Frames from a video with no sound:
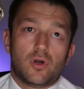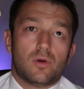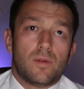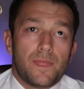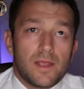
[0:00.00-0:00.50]

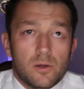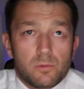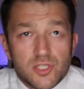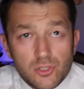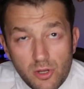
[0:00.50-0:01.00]
So,
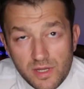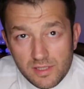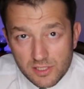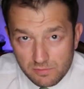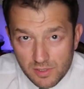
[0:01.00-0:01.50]
we saw
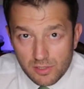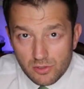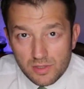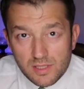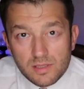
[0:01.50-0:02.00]
in this
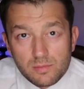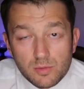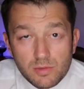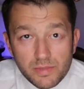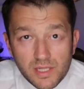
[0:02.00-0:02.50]
video that the
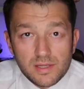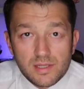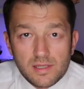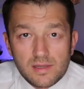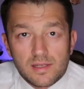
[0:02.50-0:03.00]

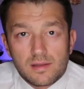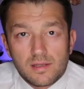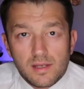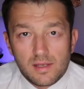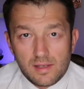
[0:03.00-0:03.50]
probability
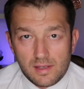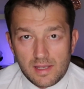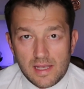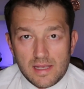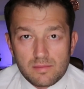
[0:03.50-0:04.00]
that
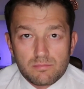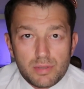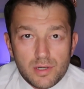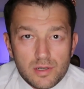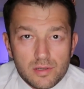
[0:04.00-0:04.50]
a
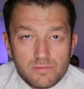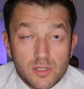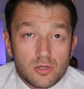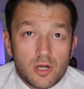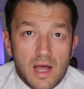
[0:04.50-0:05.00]

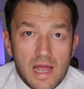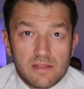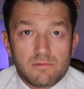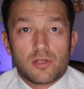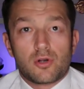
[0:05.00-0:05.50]
bird will
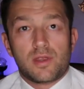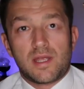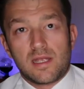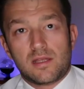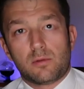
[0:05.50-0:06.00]
collide with
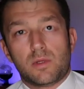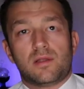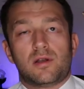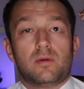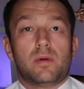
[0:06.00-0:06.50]
rotating
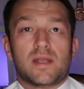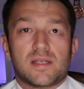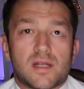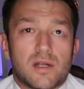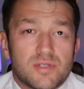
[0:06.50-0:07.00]
wind
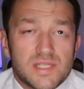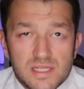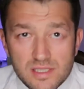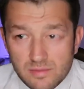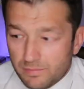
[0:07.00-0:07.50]
turbine is around
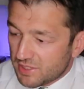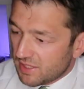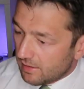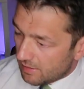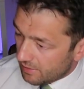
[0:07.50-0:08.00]

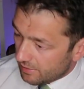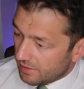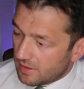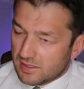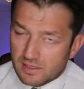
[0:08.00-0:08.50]
16%
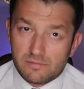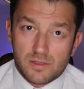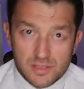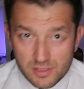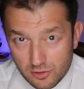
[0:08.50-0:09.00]
under these
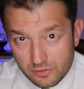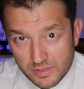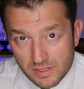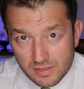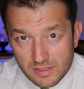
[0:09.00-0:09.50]
given
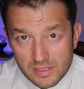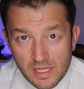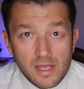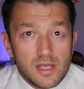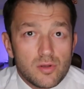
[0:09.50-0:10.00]

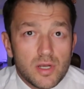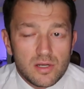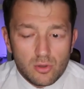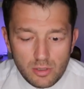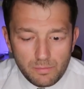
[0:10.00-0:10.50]
circumstances. You
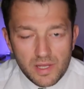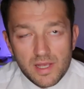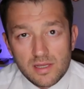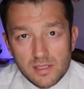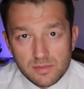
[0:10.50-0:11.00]
can
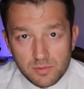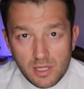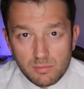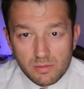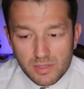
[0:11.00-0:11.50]
complicate this
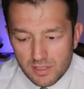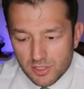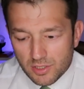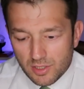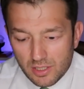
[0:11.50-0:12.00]
problem
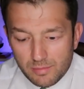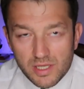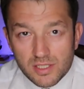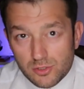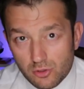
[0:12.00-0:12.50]
additionally
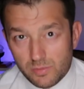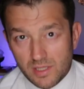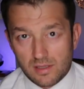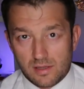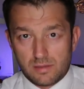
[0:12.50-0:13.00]
by
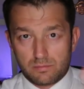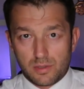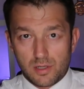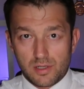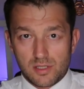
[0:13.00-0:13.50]
assuming that the
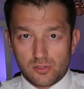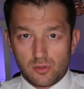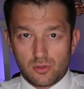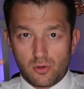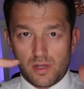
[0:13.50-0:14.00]
bird
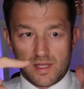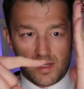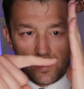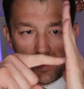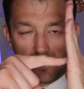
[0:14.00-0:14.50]
is not
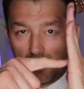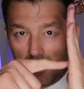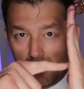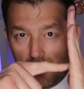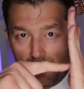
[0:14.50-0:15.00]
going
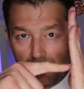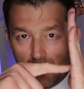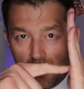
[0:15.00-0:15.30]
directly,